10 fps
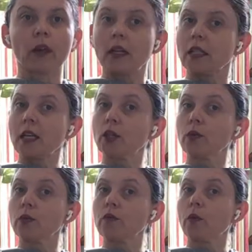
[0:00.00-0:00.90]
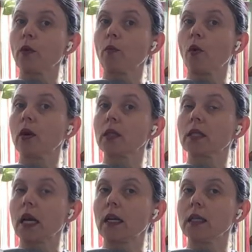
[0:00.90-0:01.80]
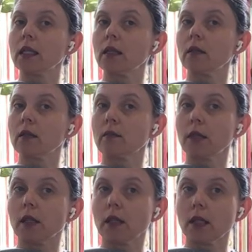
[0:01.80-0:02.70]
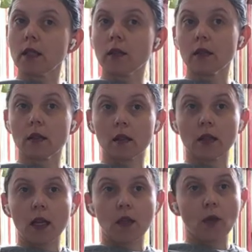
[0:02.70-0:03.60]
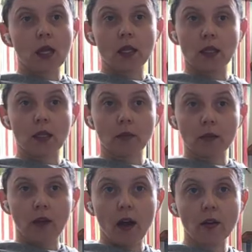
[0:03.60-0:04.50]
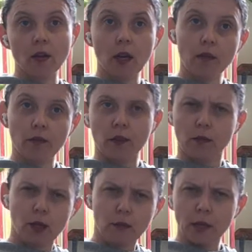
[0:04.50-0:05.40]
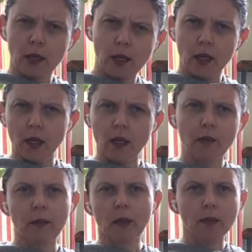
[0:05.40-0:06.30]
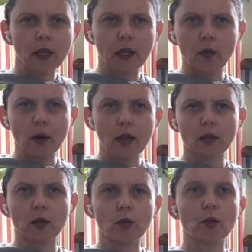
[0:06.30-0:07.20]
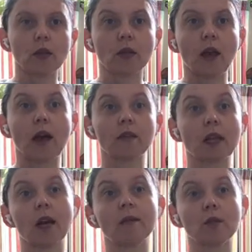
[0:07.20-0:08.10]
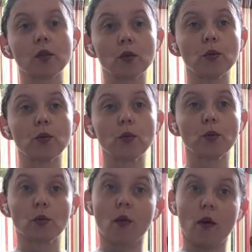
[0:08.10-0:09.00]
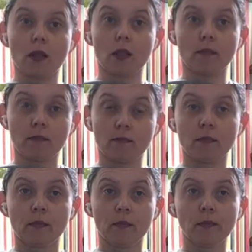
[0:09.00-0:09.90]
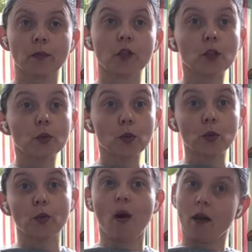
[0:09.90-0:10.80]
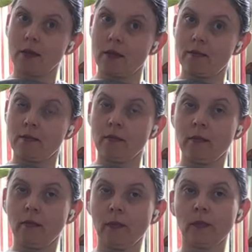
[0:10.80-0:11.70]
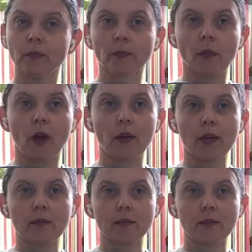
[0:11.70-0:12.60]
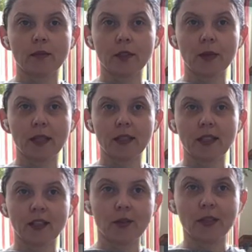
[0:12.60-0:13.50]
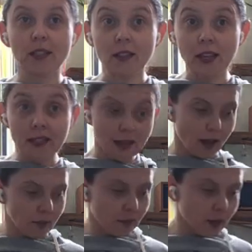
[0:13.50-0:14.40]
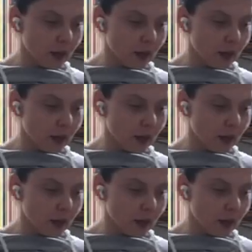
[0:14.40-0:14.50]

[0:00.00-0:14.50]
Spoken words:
Stay tuned for more snack ideas, meal ideas, and ways to simplify your life in a meal planning way so you can have time to do you awesome. To do you awesome. All right, to be continued until next time.